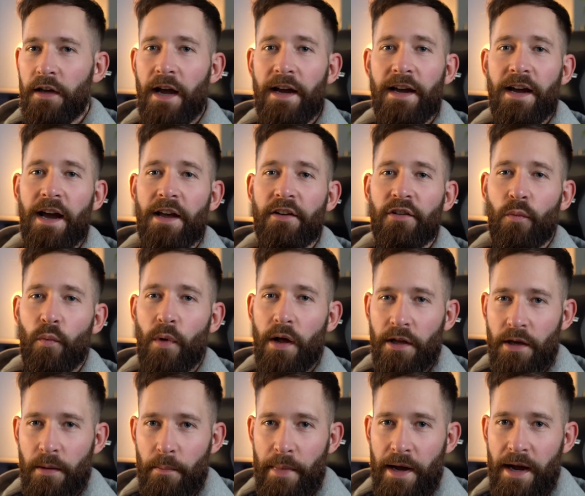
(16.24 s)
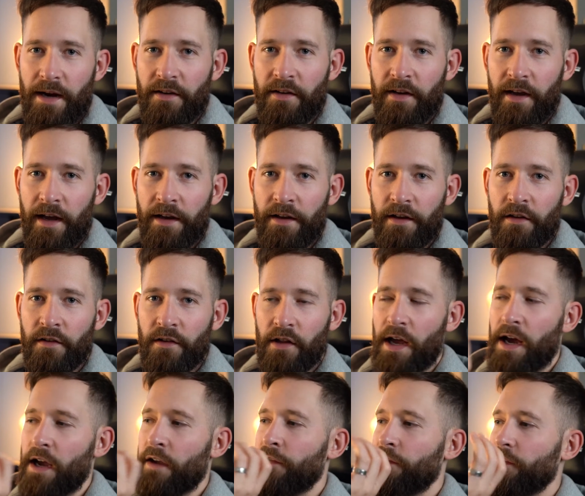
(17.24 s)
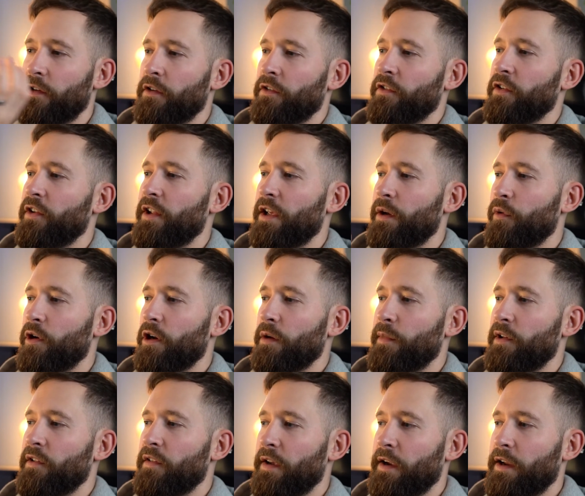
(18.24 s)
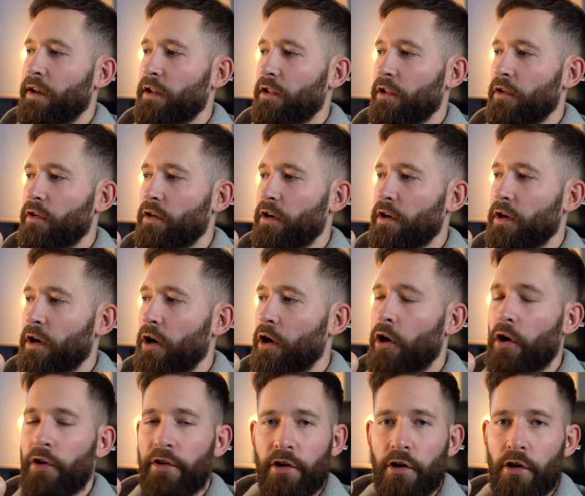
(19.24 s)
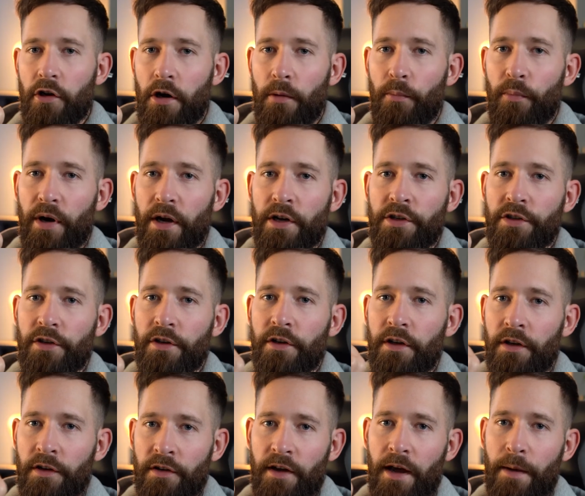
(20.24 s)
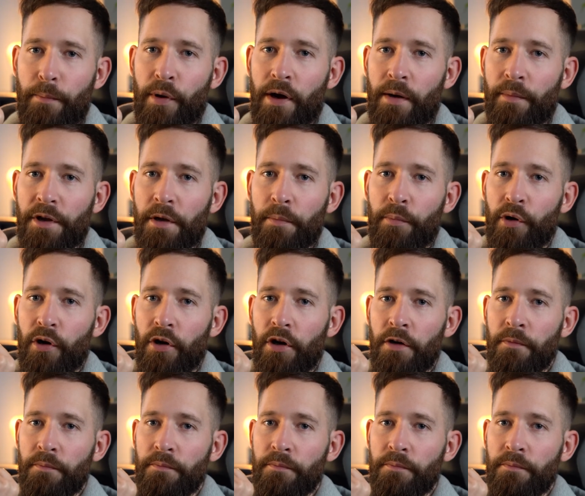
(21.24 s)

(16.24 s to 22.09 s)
Hi guys and welcome back to Editor's Life and today we're going to be taking a look at audio compression inside Premiere Pro.